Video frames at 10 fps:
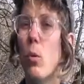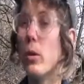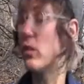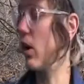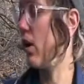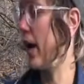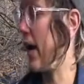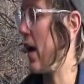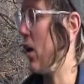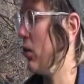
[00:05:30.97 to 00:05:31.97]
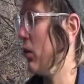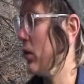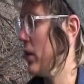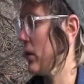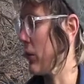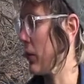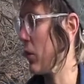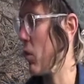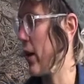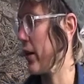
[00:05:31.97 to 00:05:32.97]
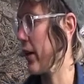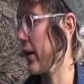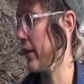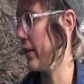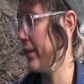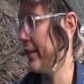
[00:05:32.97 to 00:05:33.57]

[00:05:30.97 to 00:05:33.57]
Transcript: we saw how some of the water